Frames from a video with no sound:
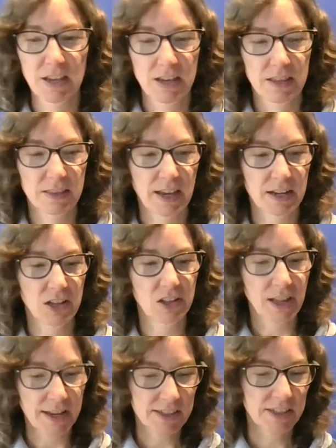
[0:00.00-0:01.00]
That a
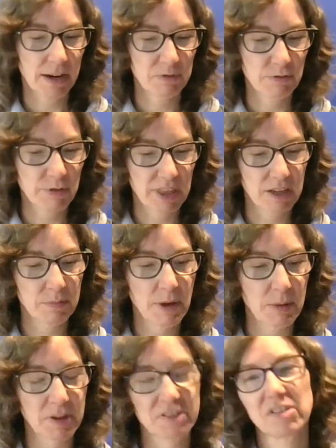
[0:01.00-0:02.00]
lot of times we think about
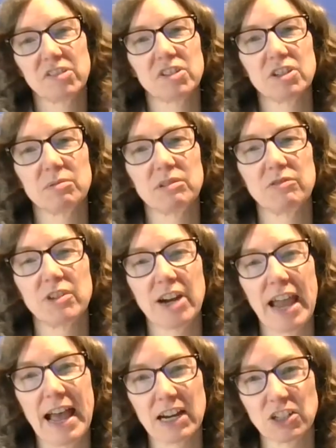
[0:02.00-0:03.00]
muscles in terms of their
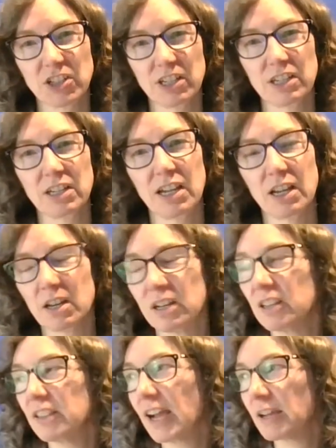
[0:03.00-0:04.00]
action, and
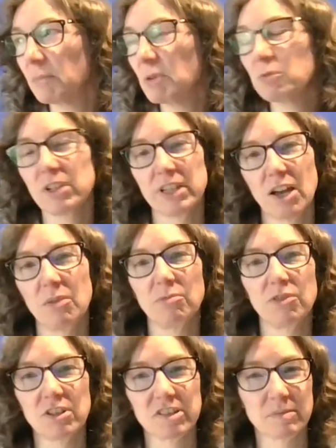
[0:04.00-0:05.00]
that can be really
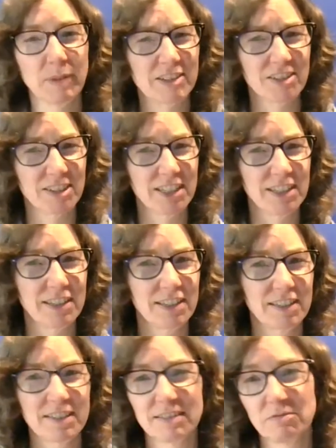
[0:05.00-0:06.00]
helpful, especially
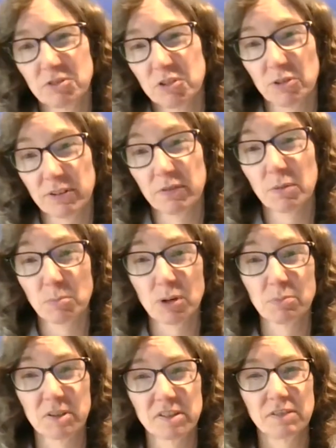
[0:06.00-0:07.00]
it's sort of the
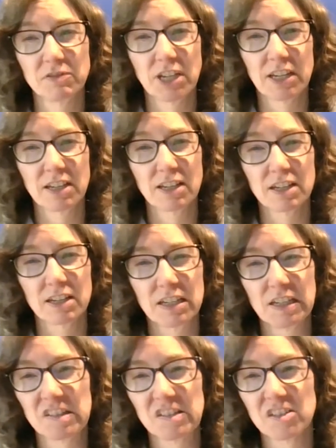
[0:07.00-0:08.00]
purpose of taking a
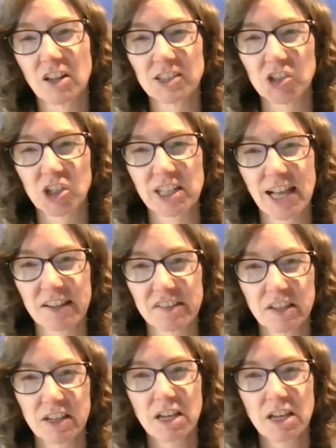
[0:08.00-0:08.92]
kinesiology class.